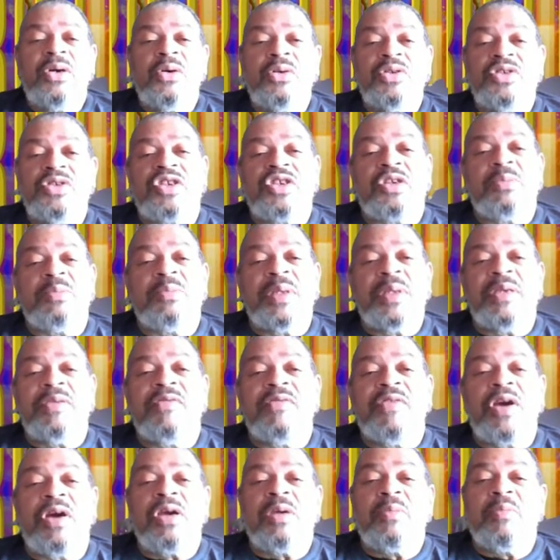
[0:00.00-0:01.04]
which can be
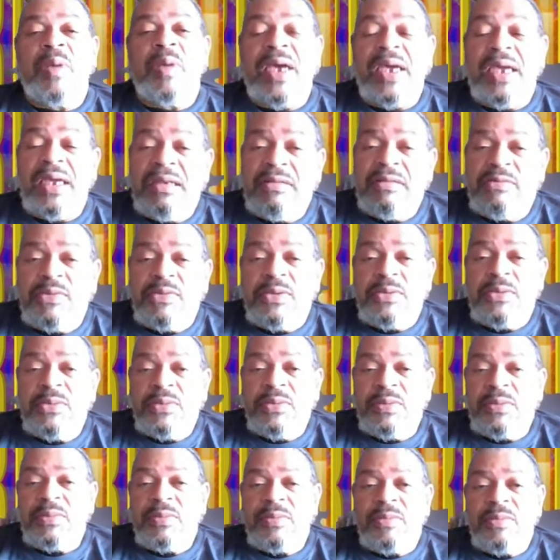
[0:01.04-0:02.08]
very painful,
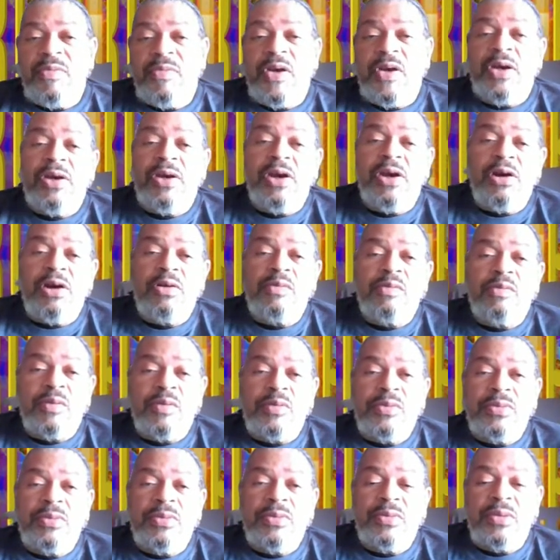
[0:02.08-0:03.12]
very
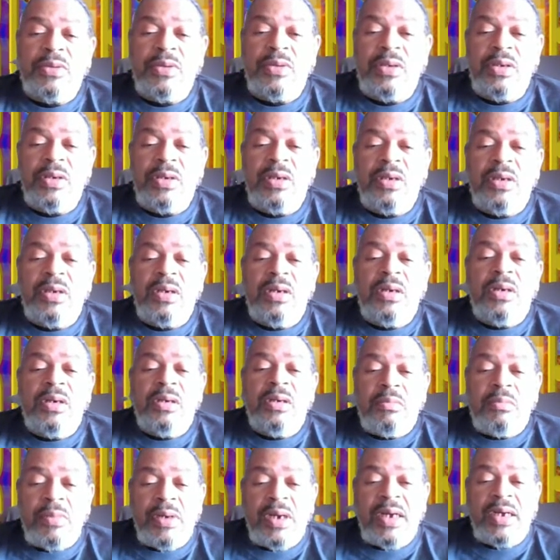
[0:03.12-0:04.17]
hurtful.
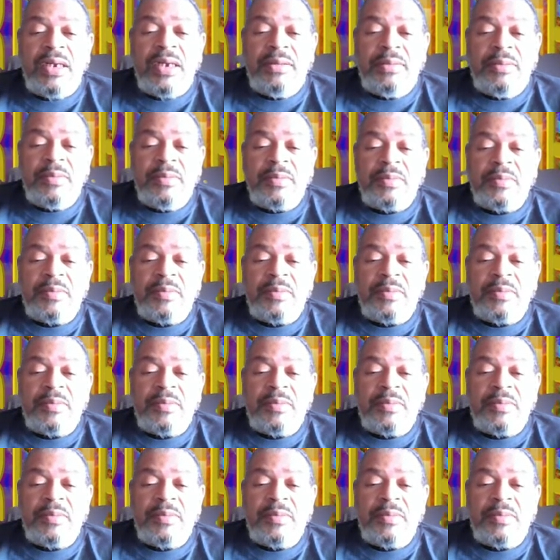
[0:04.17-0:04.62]
But